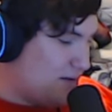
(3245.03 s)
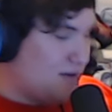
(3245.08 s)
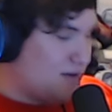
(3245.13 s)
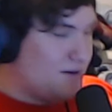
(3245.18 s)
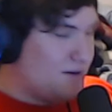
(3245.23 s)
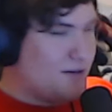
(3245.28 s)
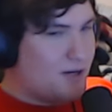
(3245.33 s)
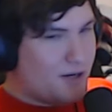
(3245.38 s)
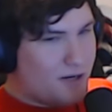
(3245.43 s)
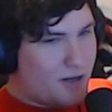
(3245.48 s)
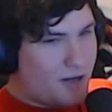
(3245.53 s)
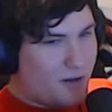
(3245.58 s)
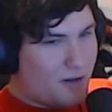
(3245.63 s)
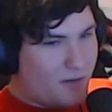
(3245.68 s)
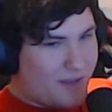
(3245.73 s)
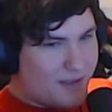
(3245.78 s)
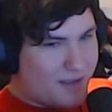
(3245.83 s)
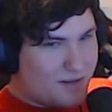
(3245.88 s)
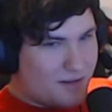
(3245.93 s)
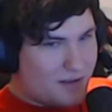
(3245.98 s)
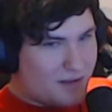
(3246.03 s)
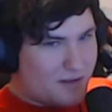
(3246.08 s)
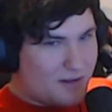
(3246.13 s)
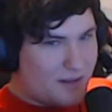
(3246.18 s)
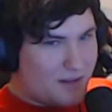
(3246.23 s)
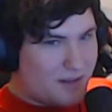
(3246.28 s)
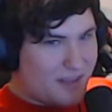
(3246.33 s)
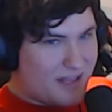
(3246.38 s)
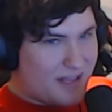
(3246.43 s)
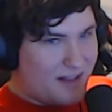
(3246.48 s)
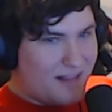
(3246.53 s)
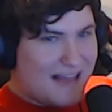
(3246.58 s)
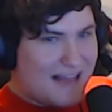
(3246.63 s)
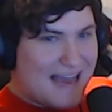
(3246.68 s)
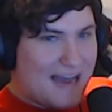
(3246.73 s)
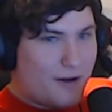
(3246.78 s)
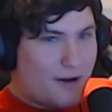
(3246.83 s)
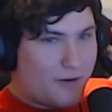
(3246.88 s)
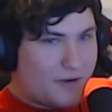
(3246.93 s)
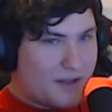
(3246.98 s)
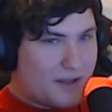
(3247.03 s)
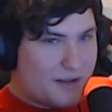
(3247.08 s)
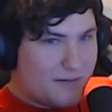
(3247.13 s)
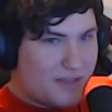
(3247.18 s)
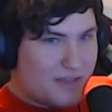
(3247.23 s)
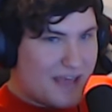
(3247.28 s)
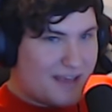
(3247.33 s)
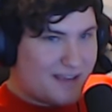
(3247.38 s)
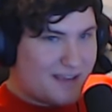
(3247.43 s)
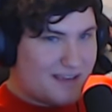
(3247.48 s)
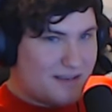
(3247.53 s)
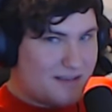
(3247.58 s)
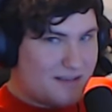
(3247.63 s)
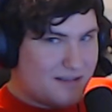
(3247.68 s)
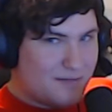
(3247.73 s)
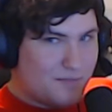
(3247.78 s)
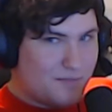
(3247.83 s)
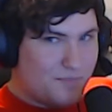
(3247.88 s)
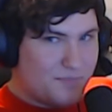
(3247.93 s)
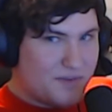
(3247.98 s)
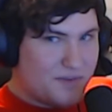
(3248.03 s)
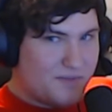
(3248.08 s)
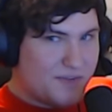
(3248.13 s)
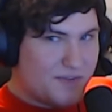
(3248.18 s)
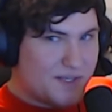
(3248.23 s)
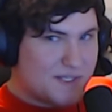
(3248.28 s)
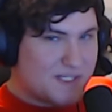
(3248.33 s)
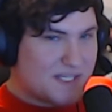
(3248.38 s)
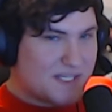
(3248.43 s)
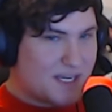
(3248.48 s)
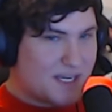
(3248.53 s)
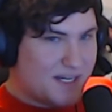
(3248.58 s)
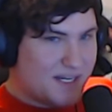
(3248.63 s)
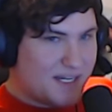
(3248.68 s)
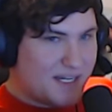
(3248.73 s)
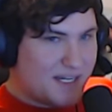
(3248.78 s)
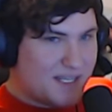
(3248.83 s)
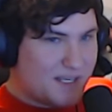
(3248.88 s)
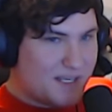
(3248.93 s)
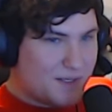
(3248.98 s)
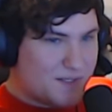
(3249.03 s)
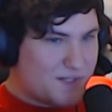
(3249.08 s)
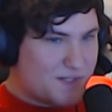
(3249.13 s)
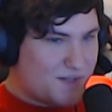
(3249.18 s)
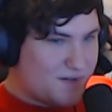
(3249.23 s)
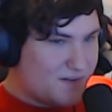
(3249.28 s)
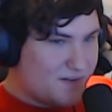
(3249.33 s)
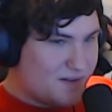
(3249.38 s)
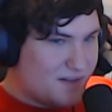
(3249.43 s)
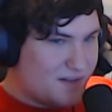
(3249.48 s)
No. Like the cloud that if you get stuck in it, it kills you.